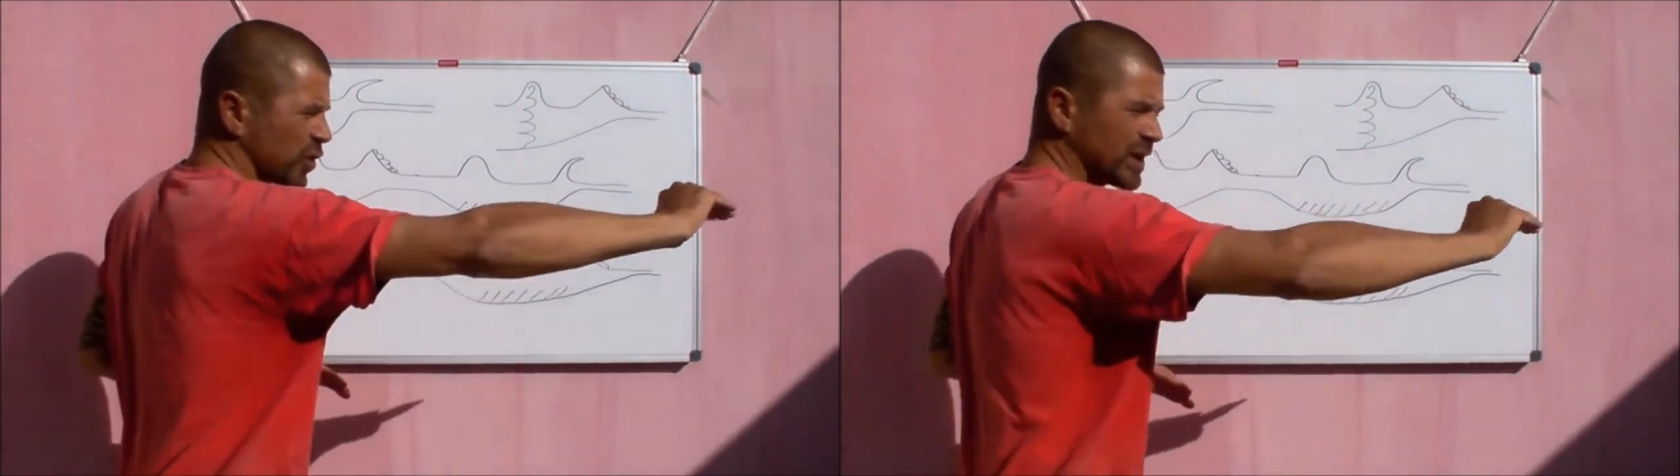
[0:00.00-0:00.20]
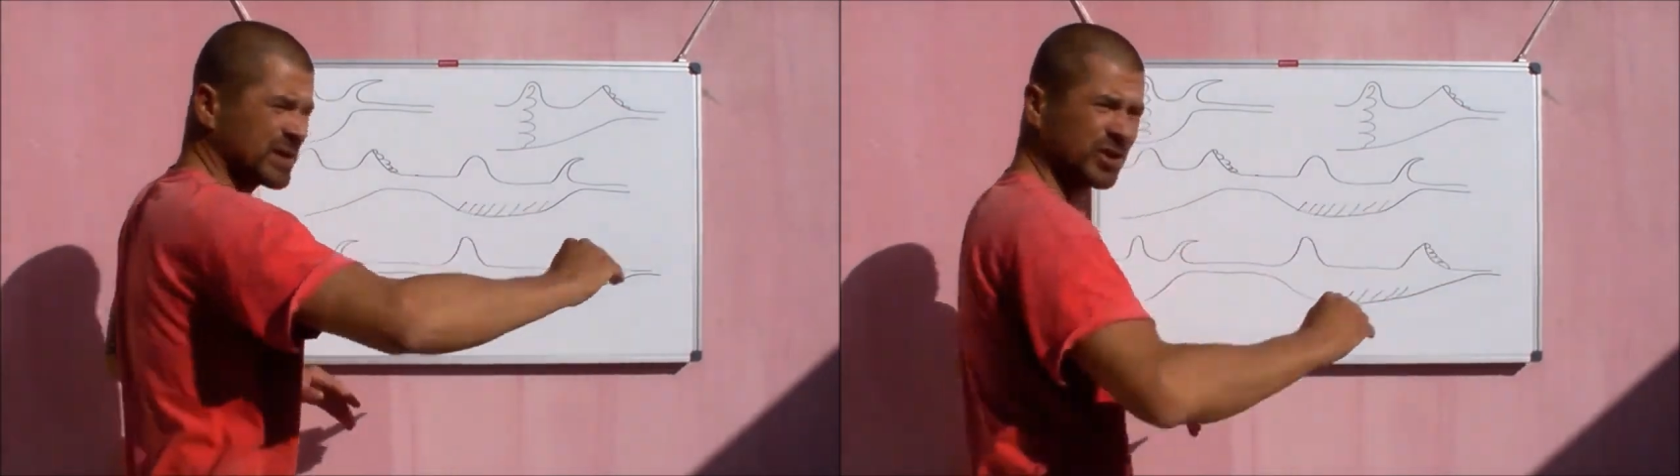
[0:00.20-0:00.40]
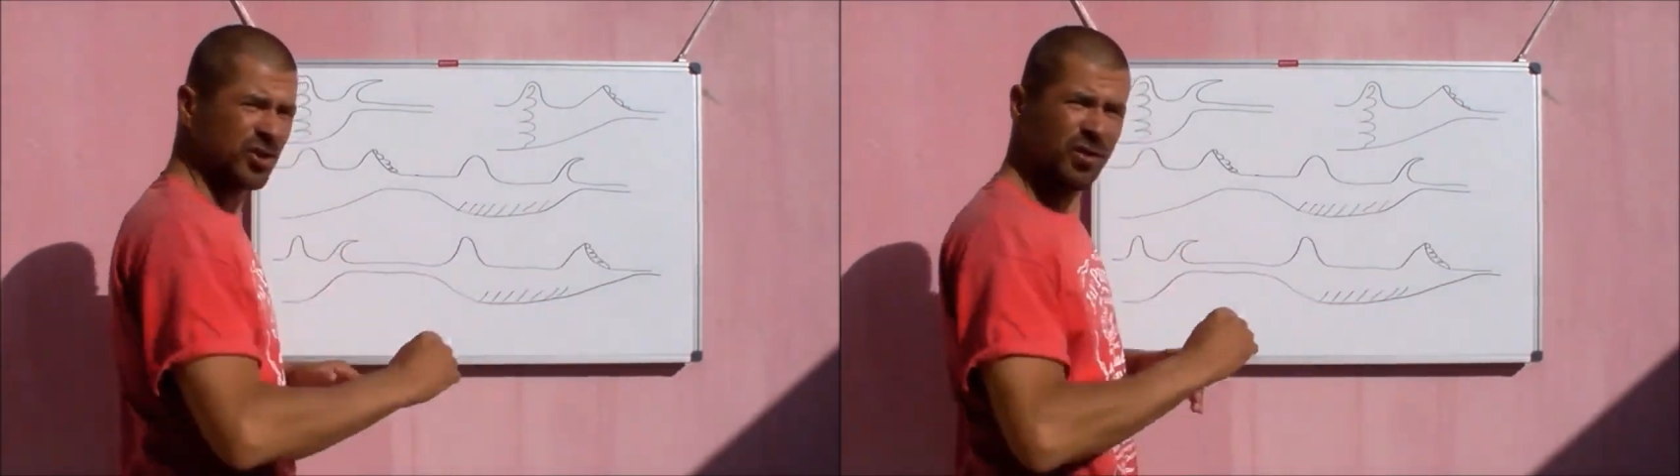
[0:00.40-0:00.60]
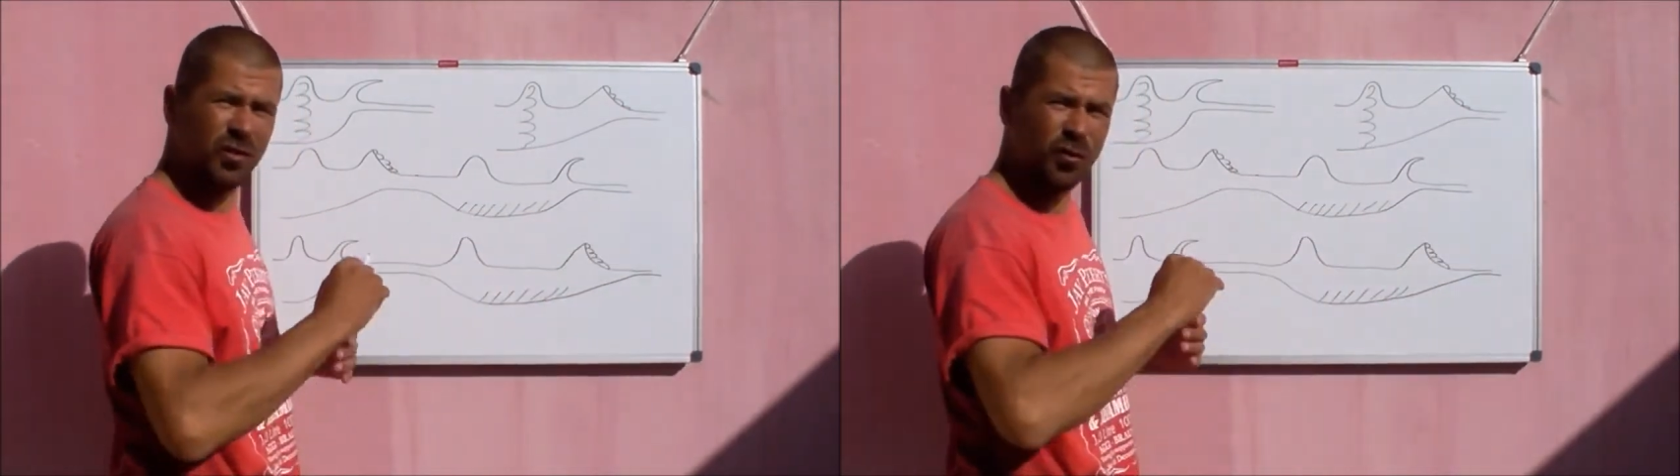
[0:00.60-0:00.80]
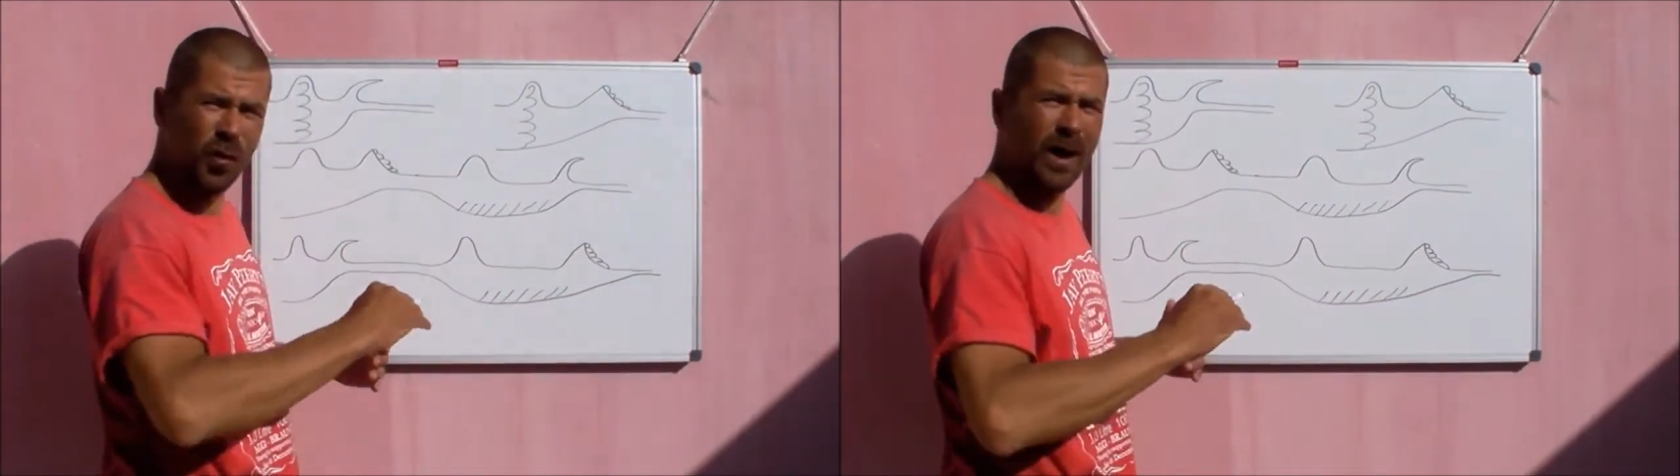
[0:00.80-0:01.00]
transition
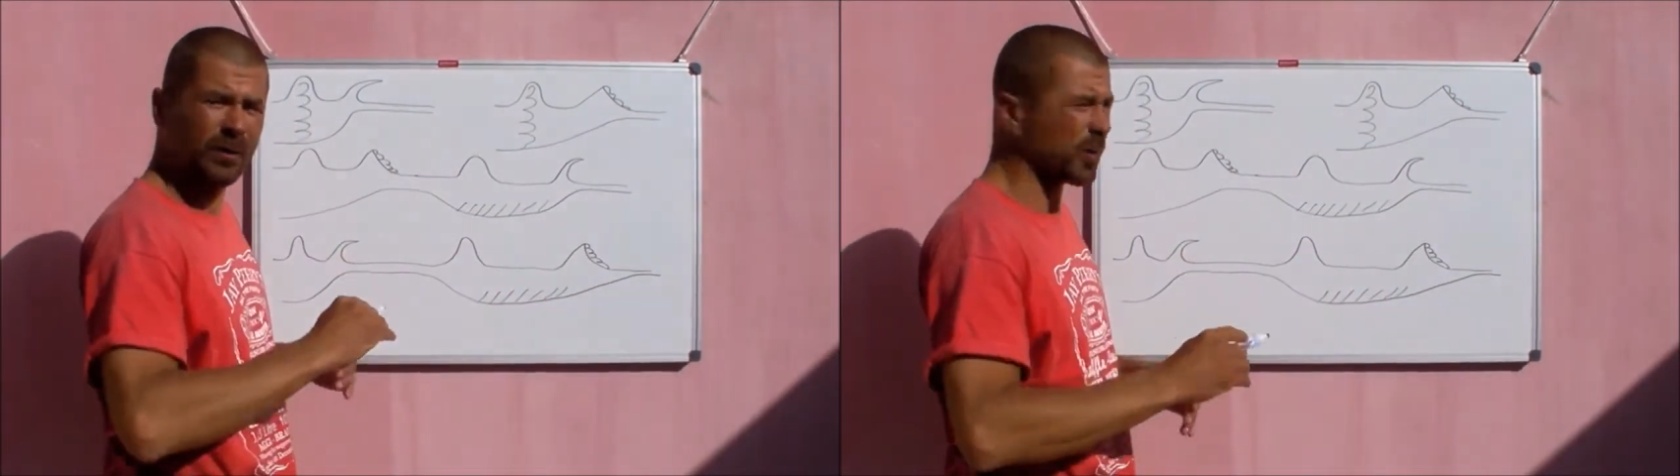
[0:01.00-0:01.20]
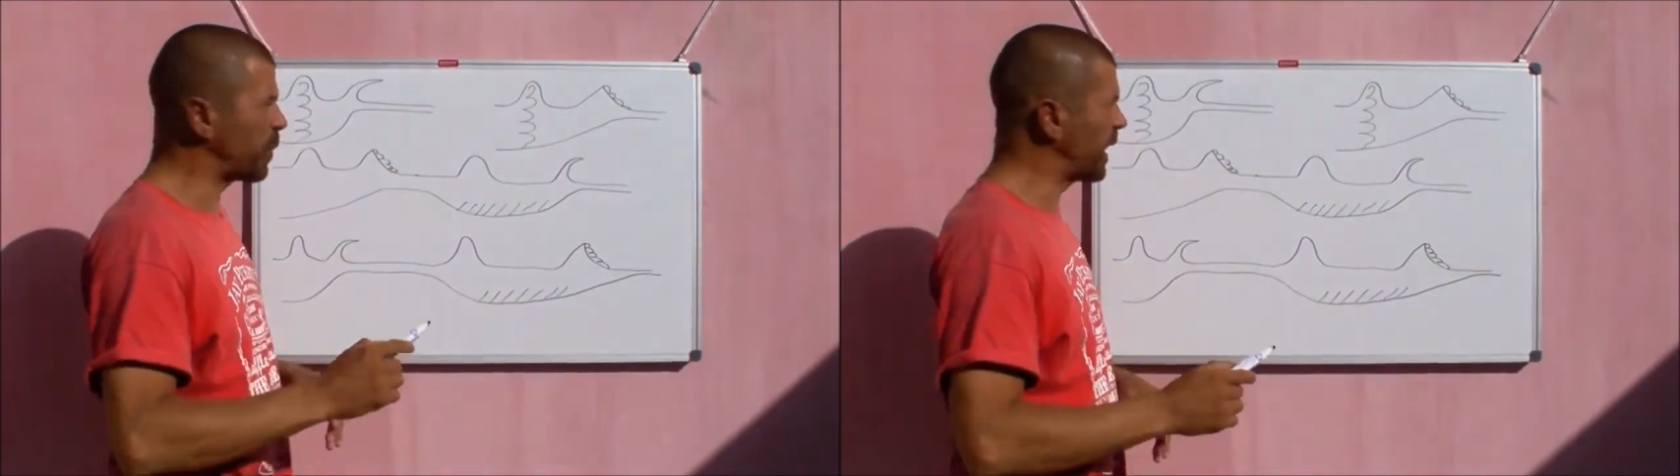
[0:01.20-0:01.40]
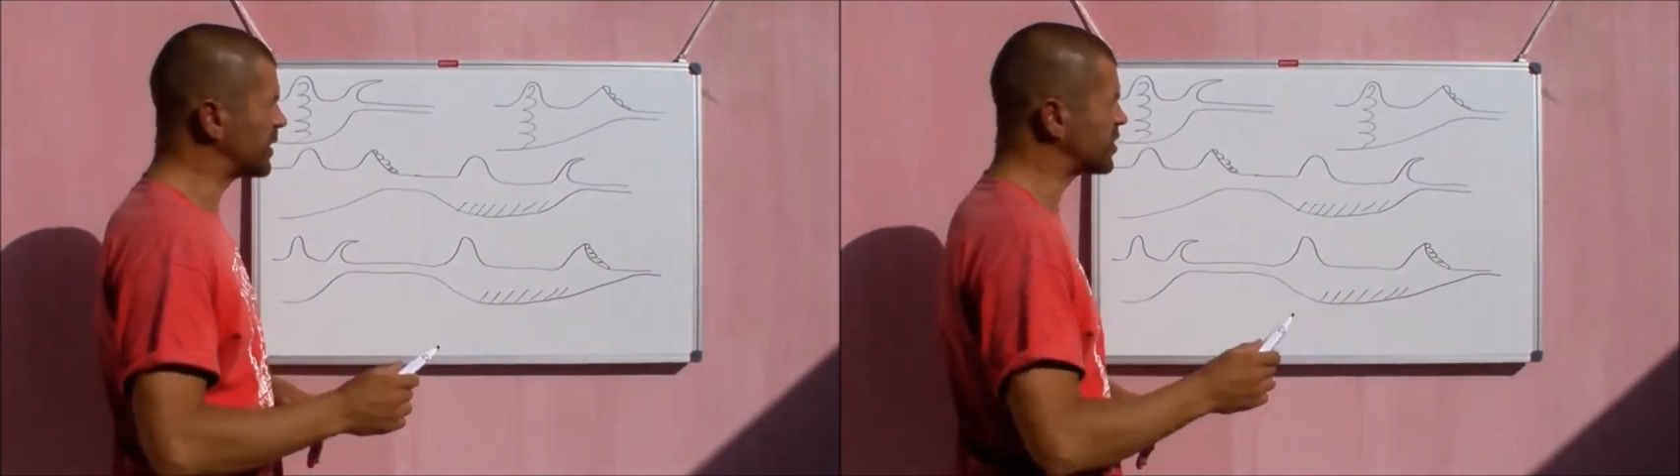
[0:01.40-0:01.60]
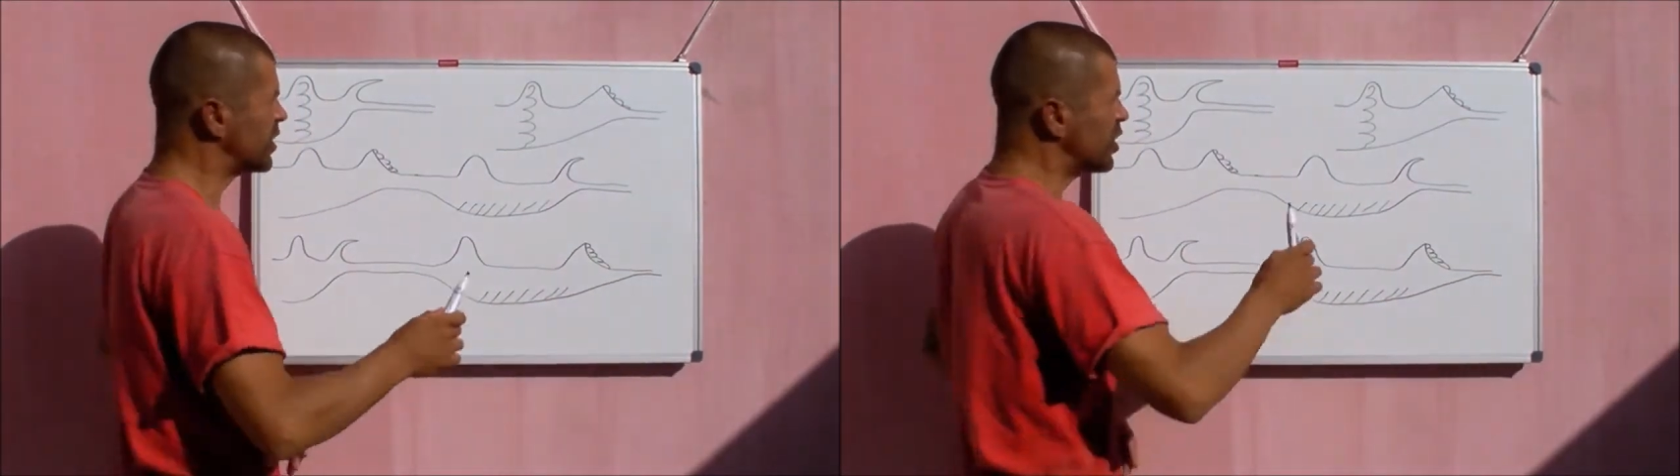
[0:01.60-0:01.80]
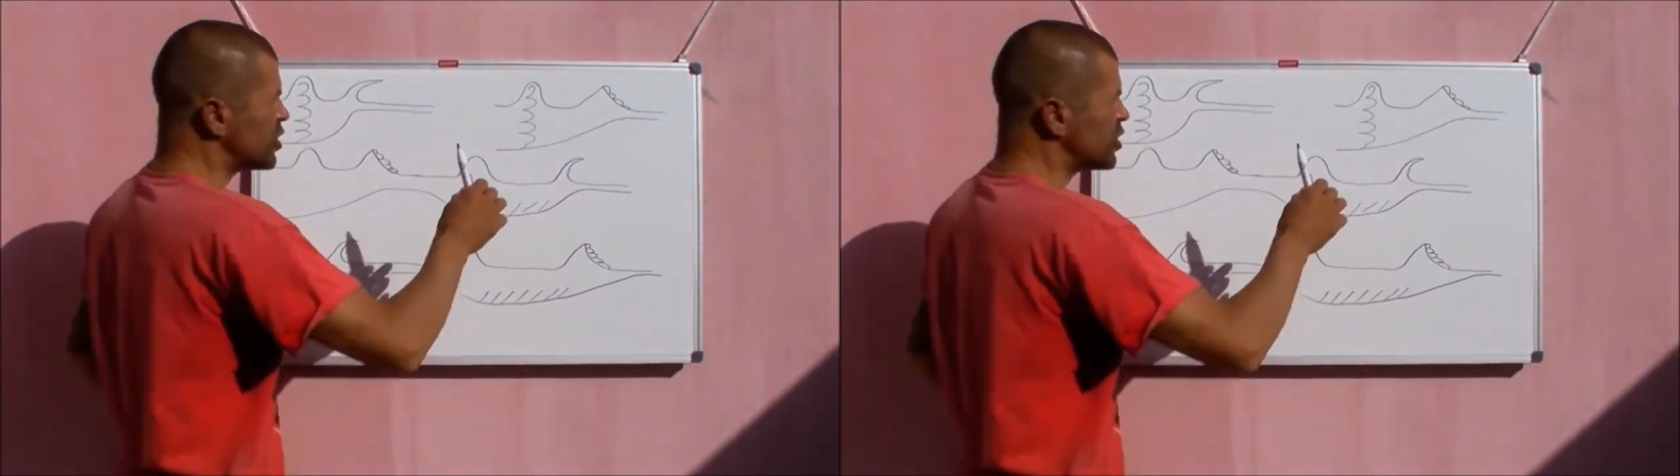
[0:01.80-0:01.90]
throughout the beach,